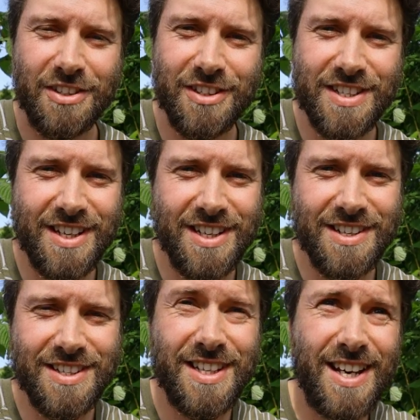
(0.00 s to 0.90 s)
And on the
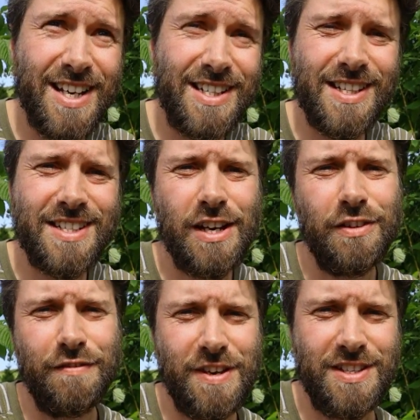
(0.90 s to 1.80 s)
sunnier side, the
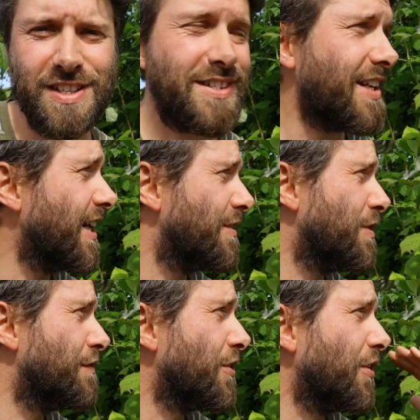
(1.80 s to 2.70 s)
south facing side,
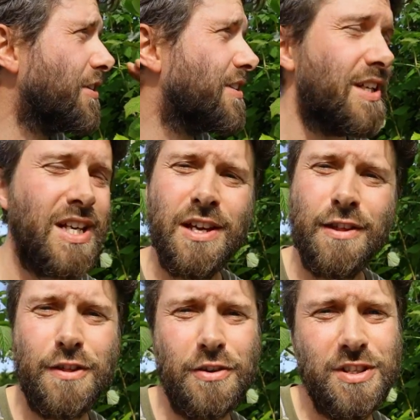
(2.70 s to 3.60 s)
we've got
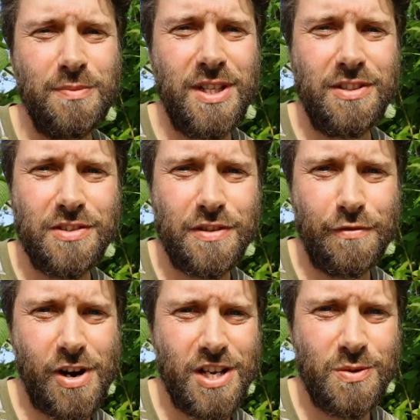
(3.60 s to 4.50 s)
30 meters
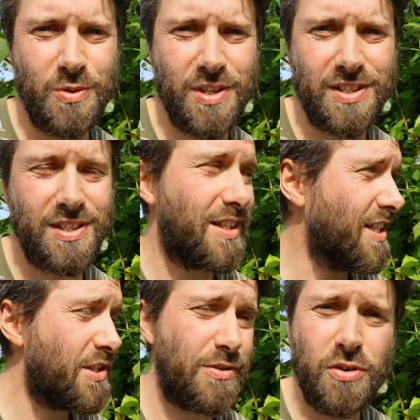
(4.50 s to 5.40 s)
of raspberries. And
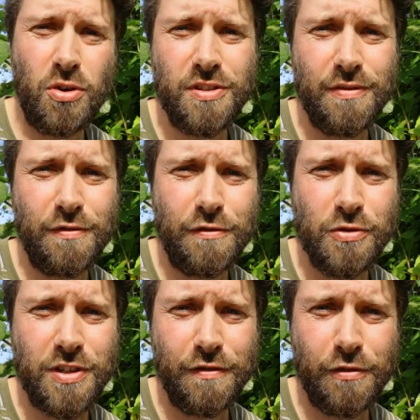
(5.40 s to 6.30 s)
these are an autumn
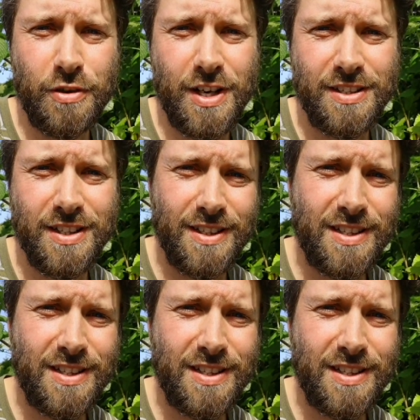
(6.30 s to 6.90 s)
fruiting variety.